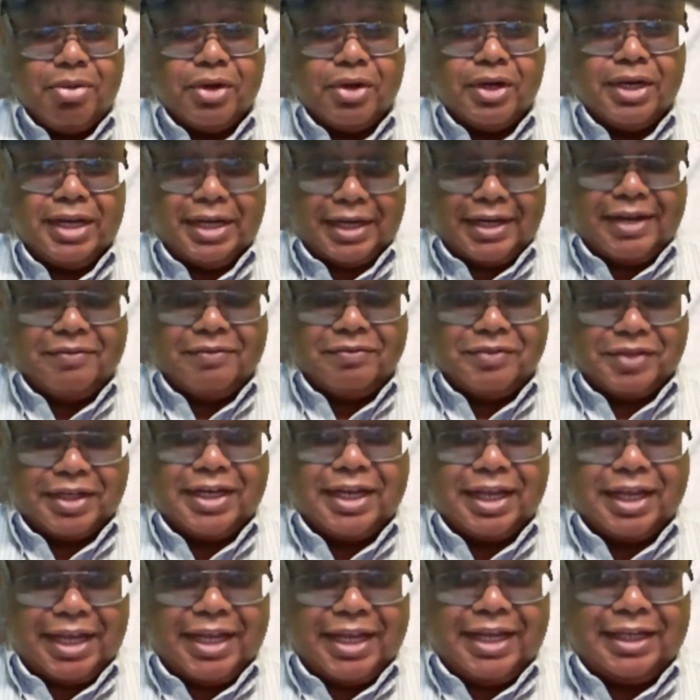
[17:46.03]
Remember, he
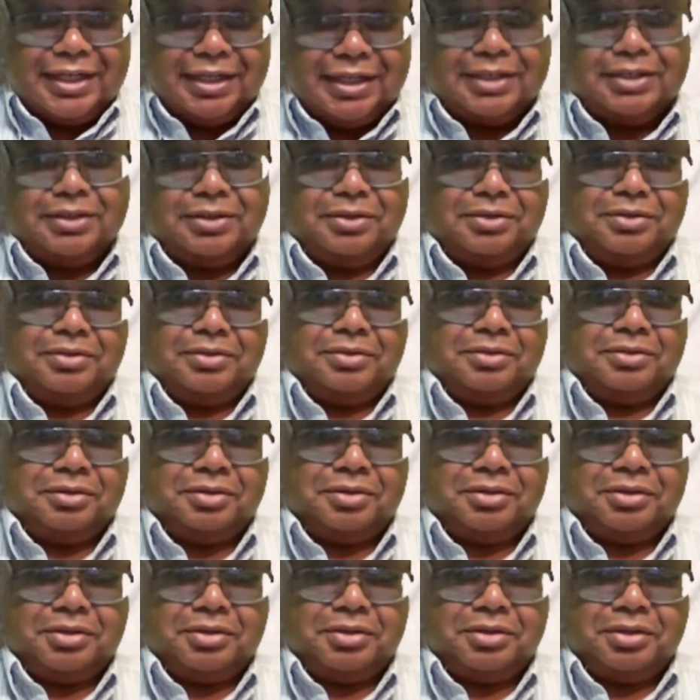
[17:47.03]
lived in England
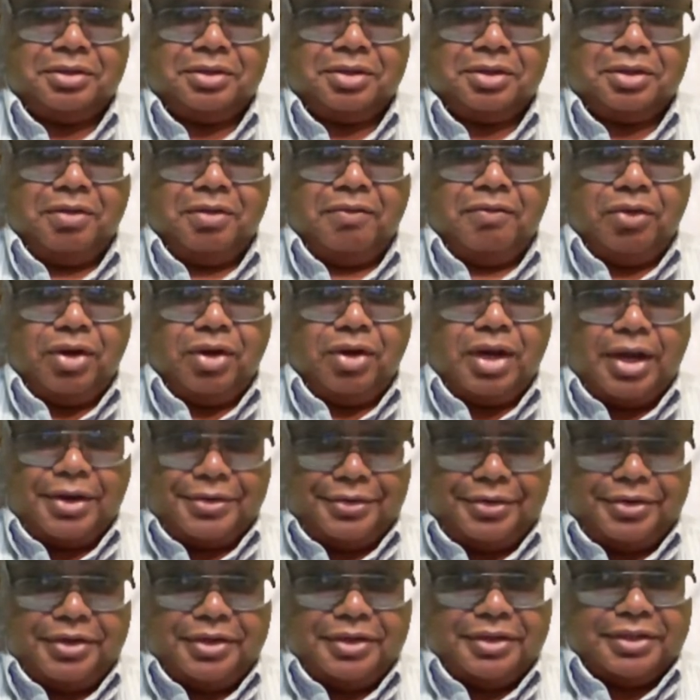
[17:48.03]

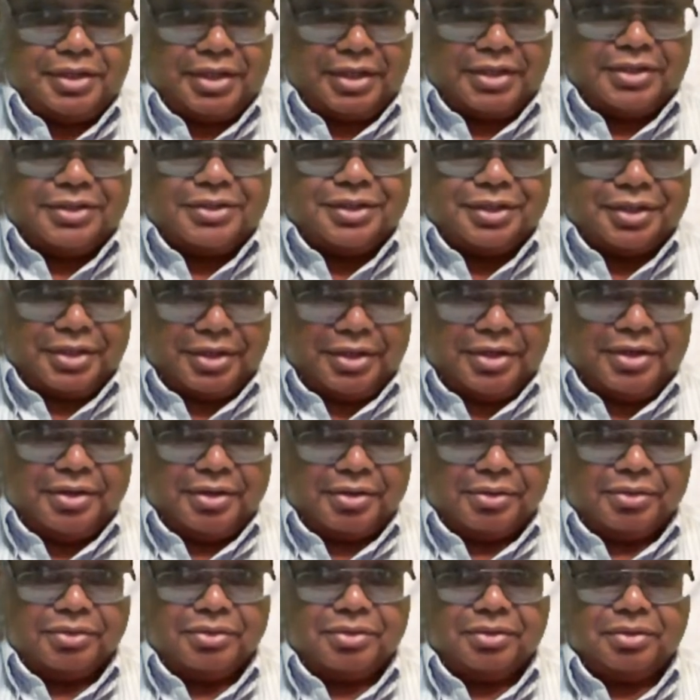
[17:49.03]
for
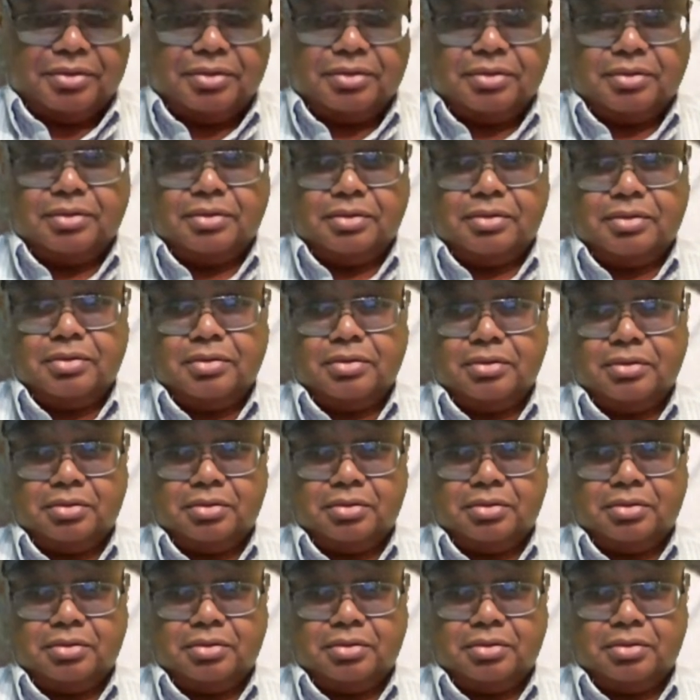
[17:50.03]
160 years.